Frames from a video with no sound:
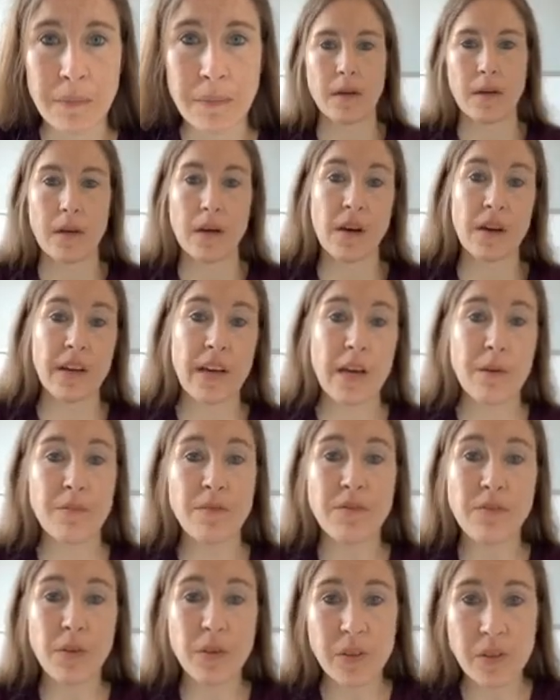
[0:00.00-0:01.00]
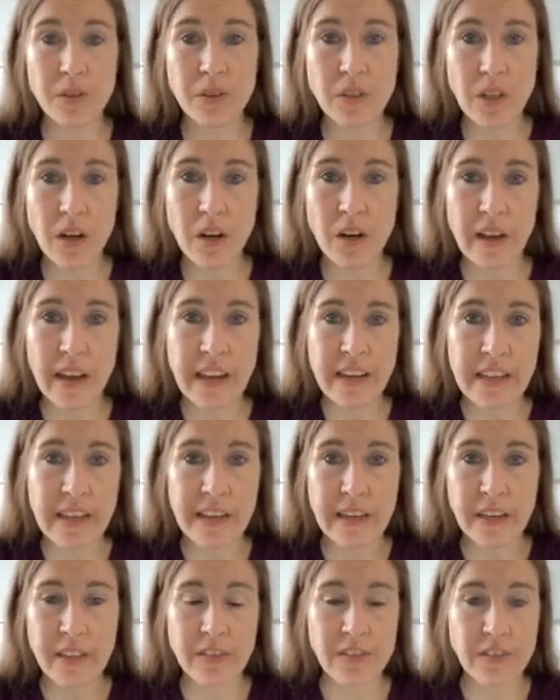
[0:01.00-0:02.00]
Okay, before you start any
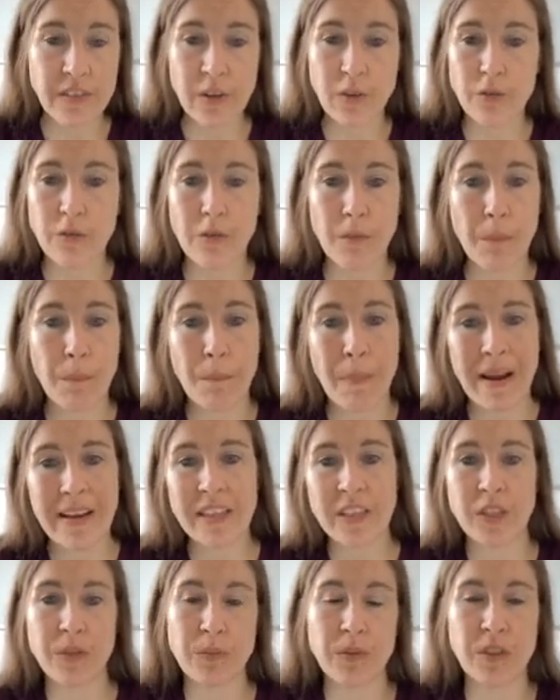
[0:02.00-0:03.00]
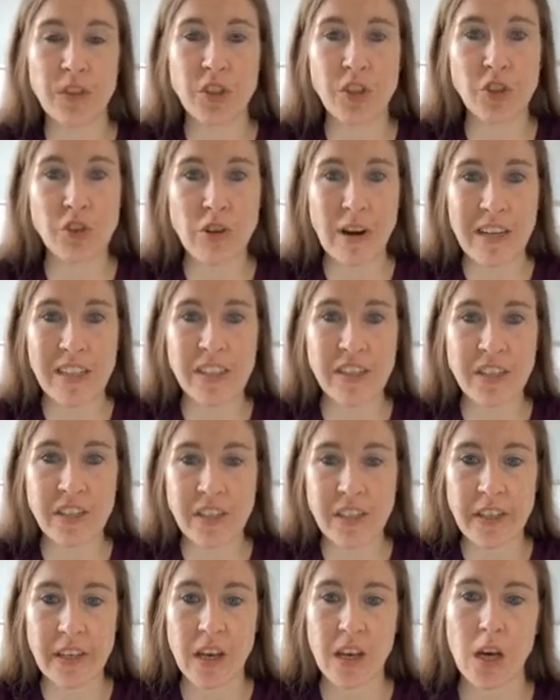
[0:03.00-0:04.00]
self-management strategy,
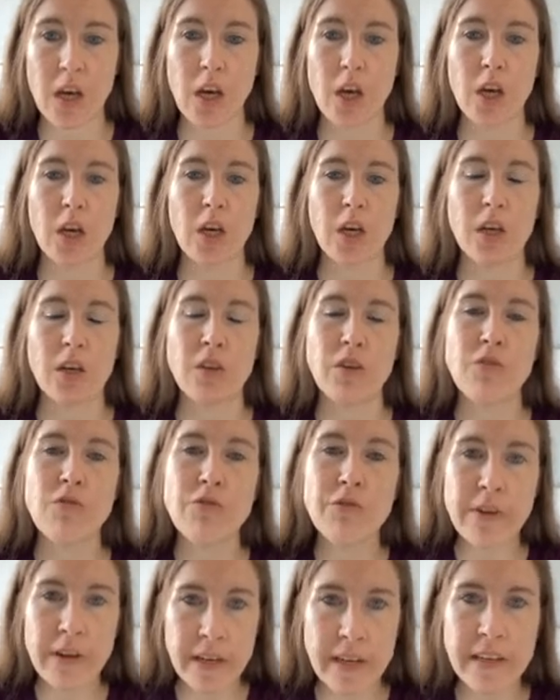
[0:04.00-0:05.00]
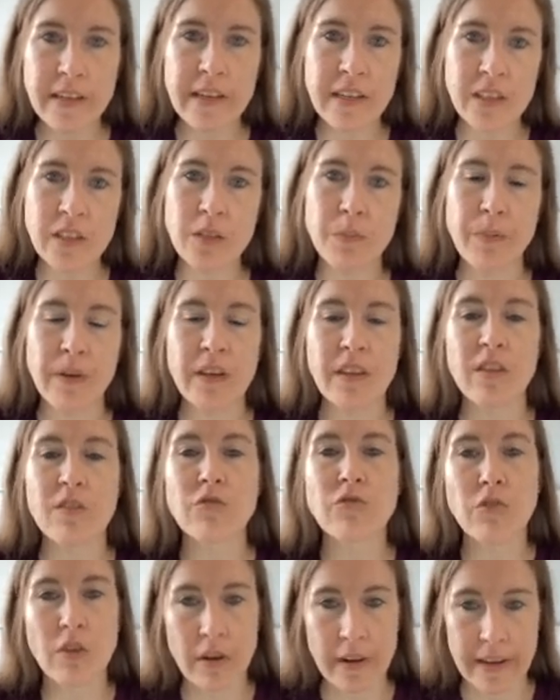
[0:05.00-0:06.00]
you really need to be in the
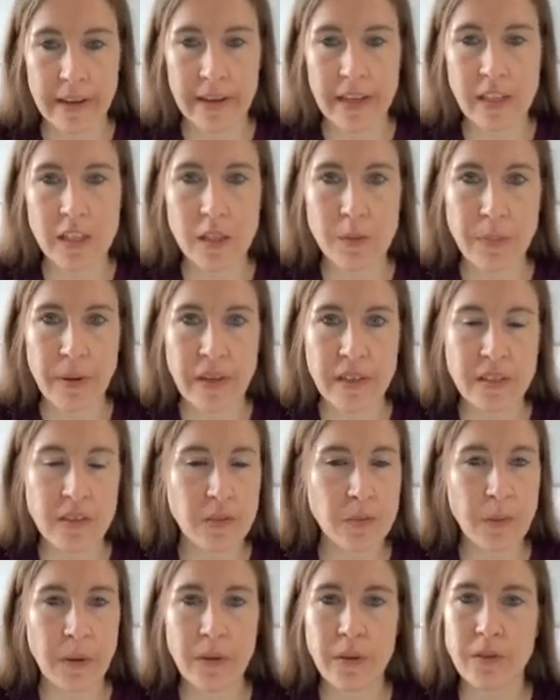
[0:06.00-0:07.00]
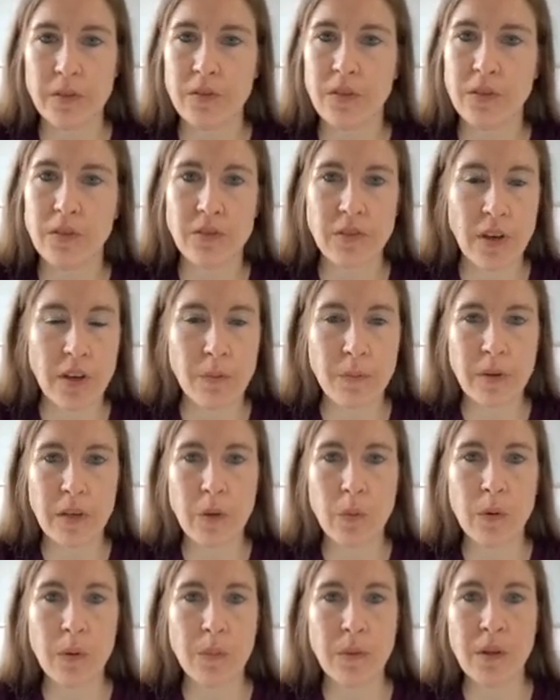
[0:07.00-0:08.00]
right headspace. I've spoken to so many
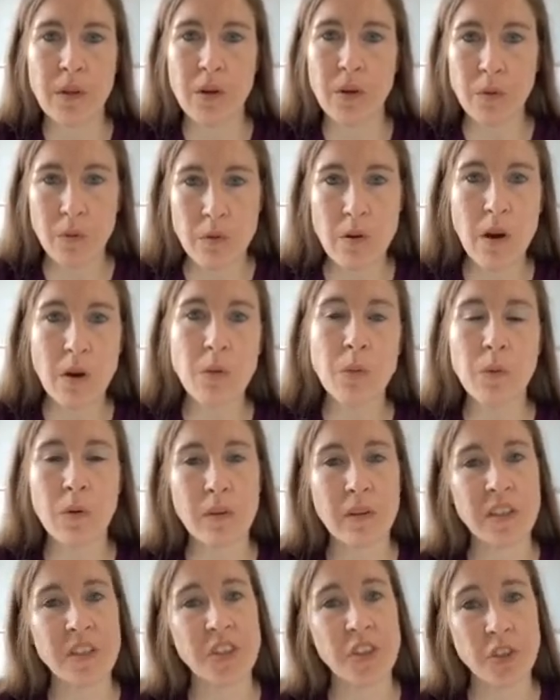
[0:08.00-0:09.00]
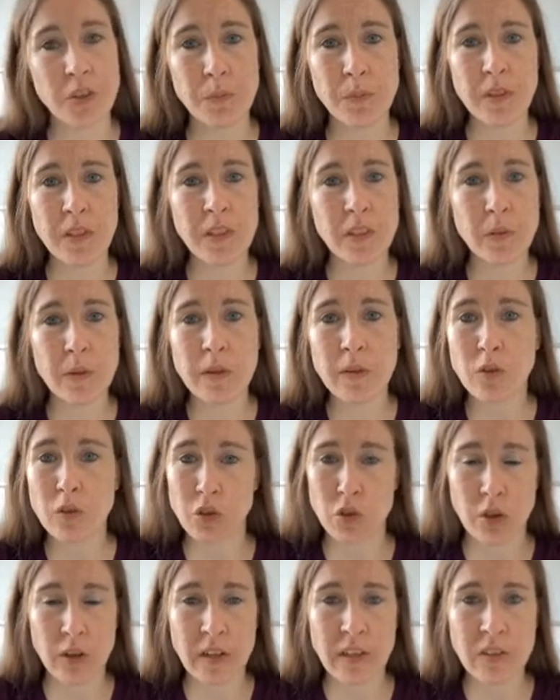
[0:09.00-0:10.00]
women who know what they should be doing or
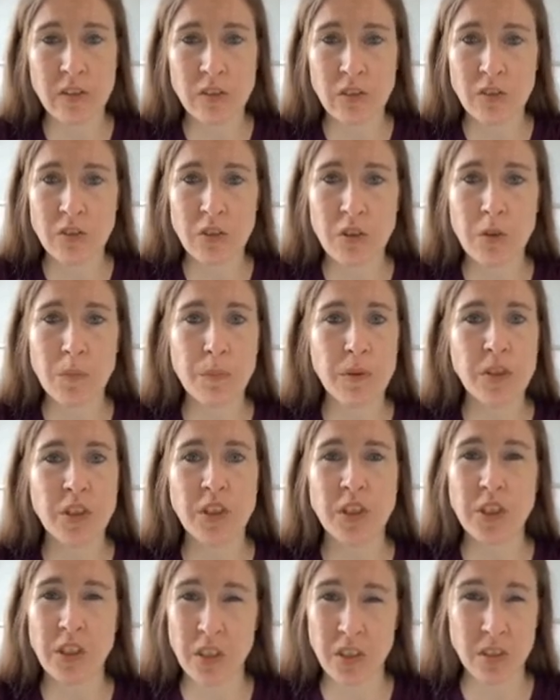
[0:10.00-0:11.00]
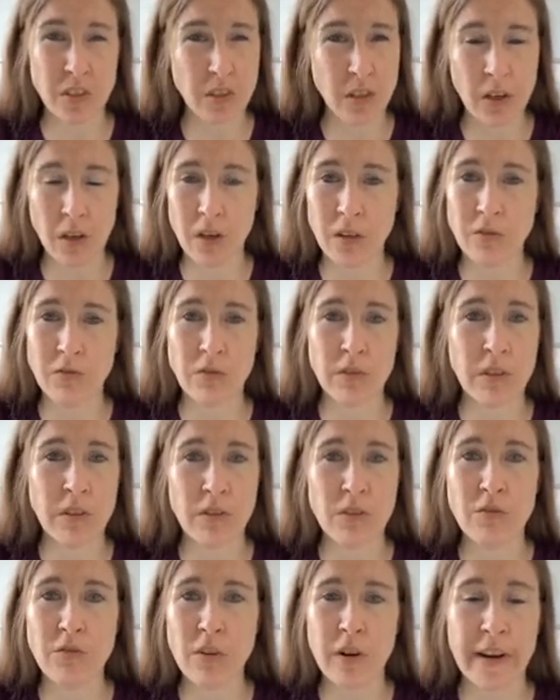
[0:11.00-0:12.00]
trying to do, but just aren't in the
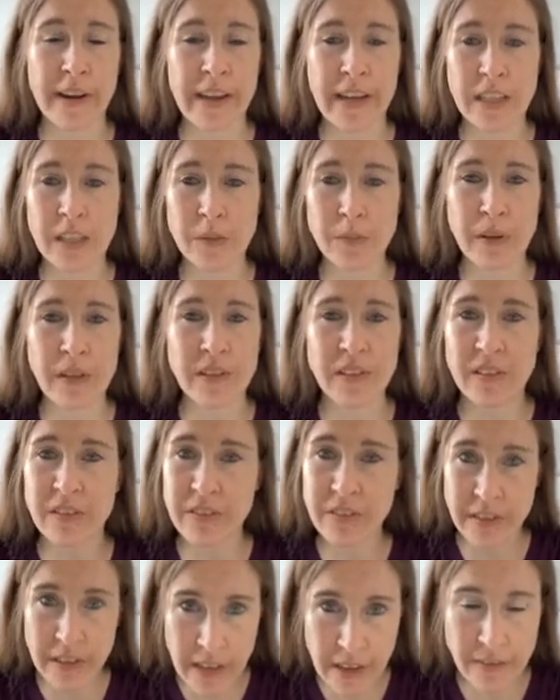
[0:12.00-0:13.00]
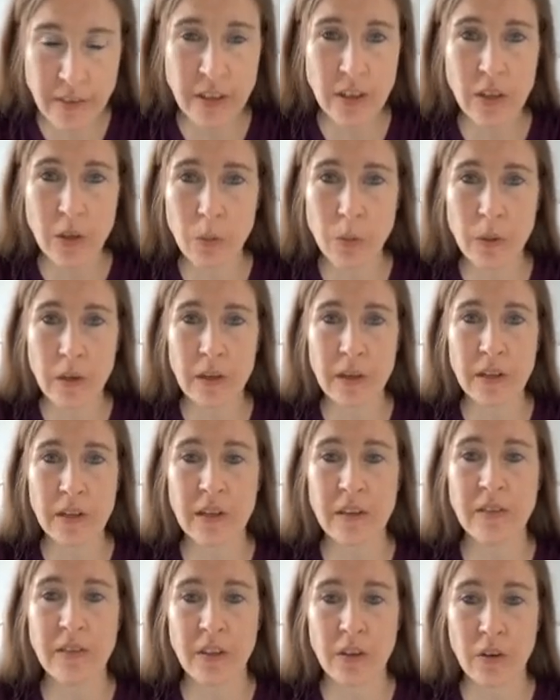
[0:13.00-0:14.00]
right headspace. It's never going to work if
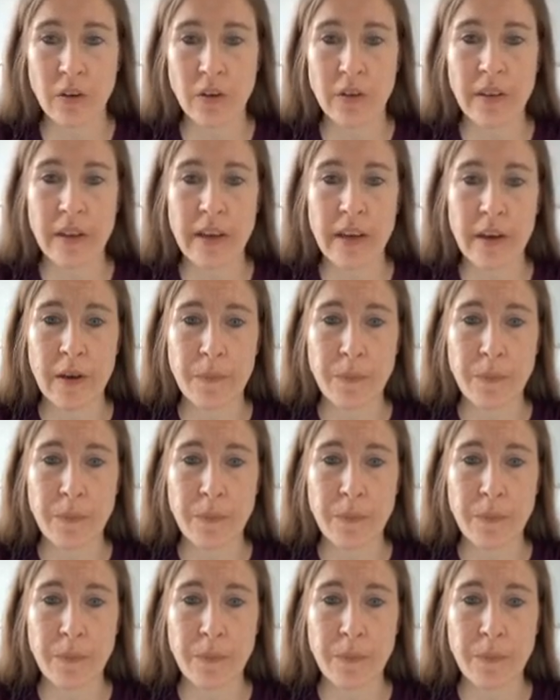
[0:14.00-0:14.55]
you're not there.